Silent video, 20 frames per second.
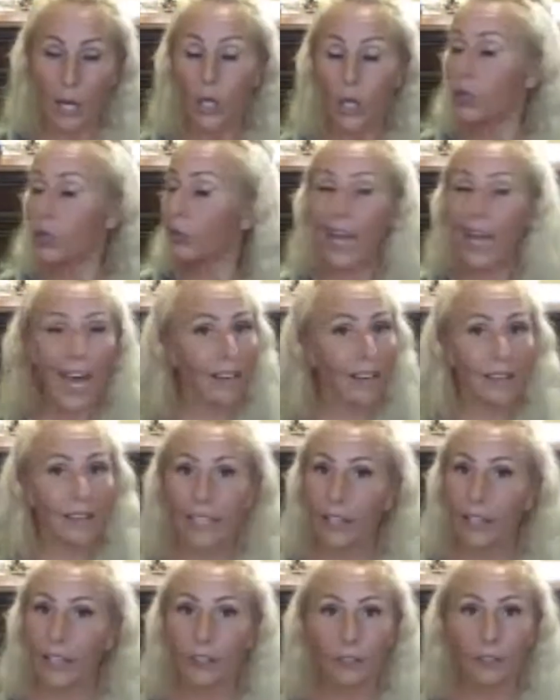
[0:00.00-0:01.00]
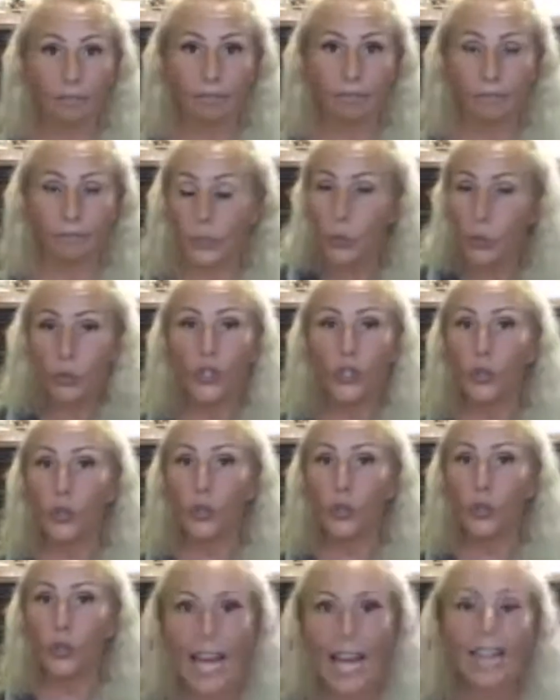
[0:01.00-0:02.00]
You're not a leader. You, you
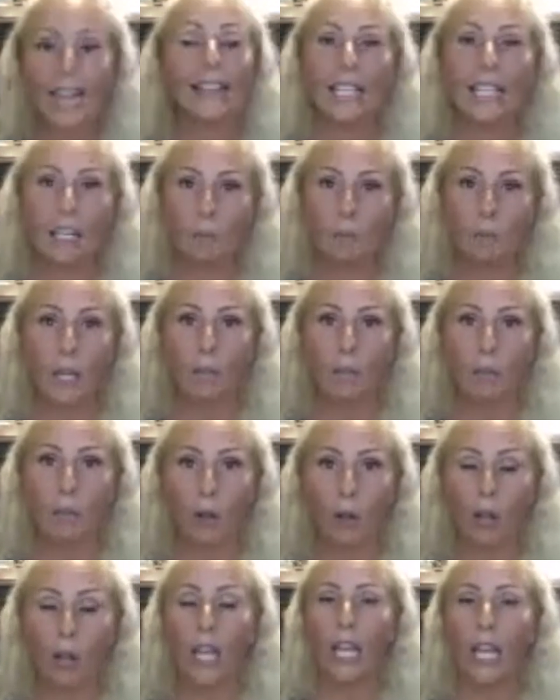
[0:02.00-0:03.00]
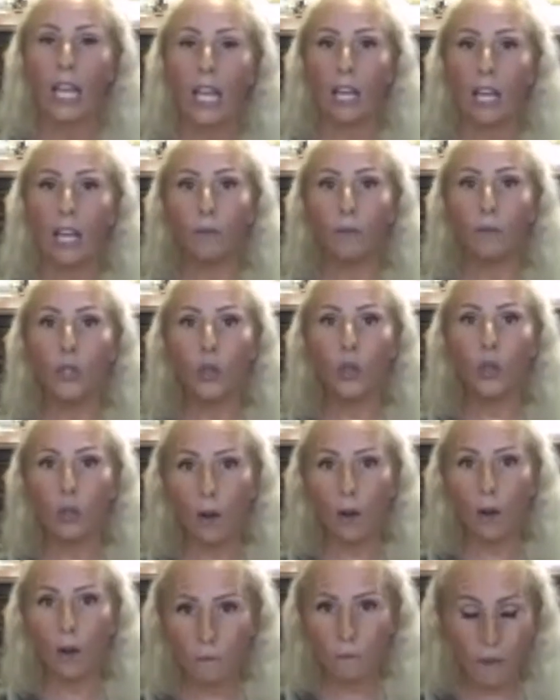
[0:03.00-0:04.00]
just cannot lead people. If you
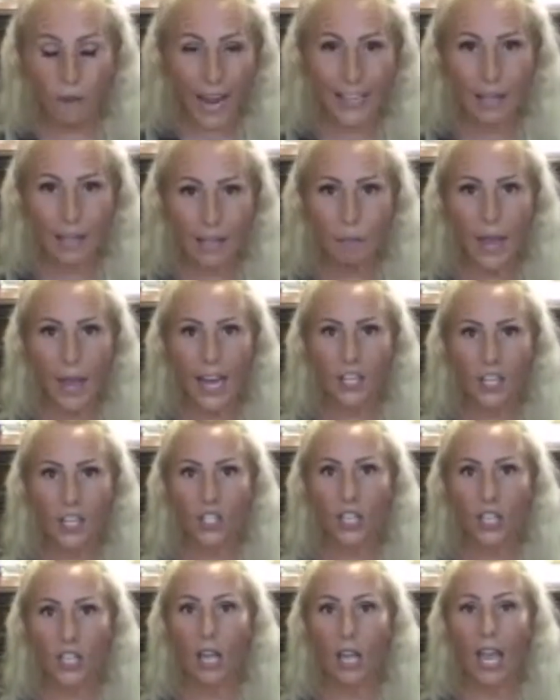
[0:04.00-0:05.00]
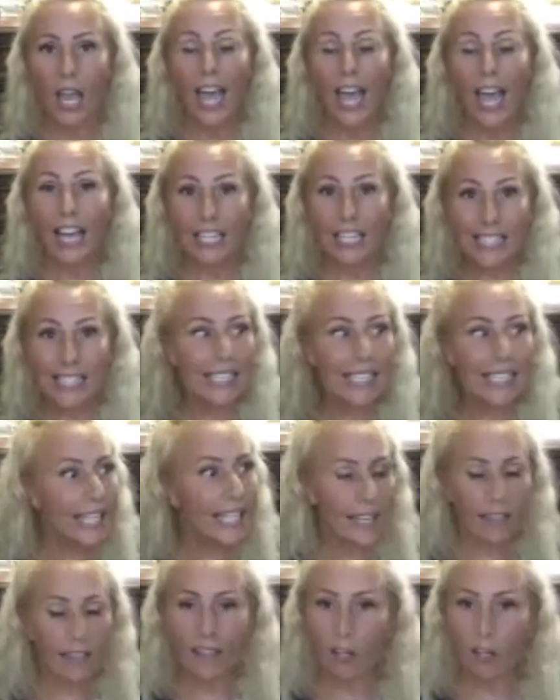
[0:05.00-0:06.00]
don't find the passion and see
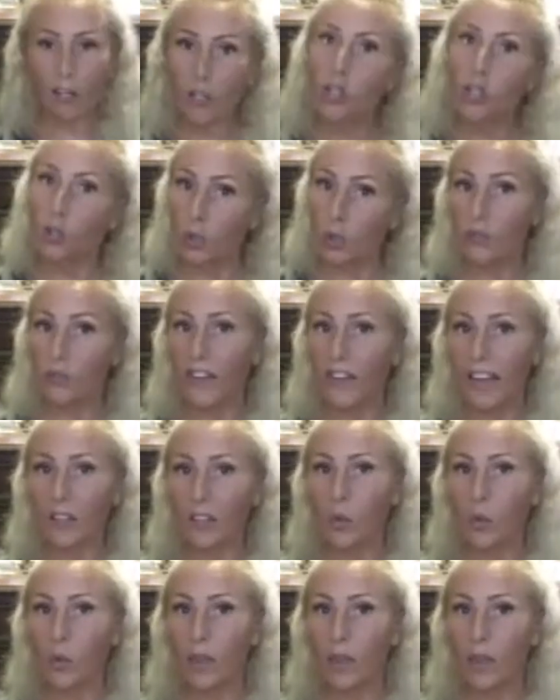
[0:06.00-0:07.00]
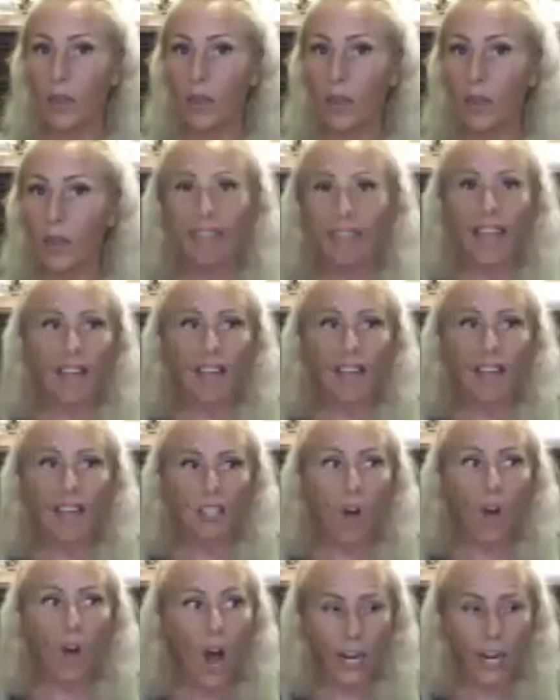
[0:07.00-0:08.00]
that there's huge value in this, and that
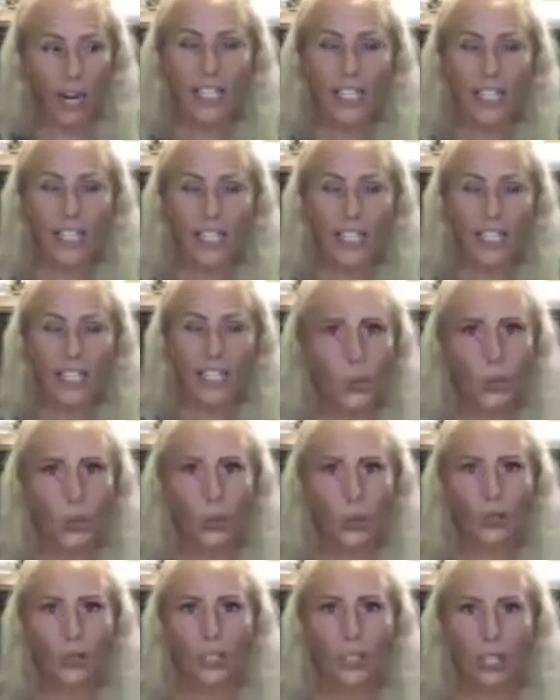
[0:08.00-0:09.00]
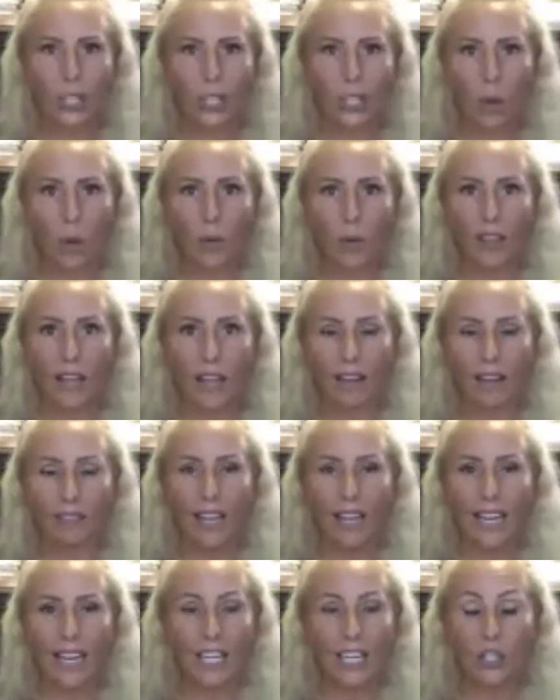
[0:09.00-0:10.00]
talking to people that you currently know in life
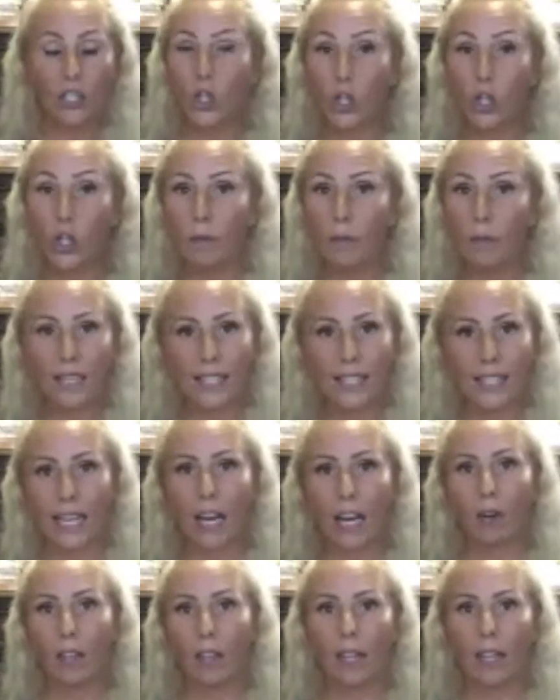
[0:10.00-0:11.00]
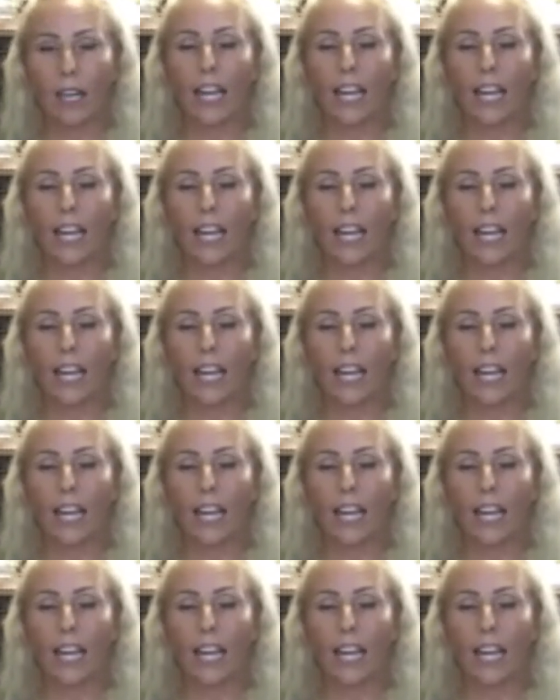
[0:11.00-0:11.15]
should be a scary thing.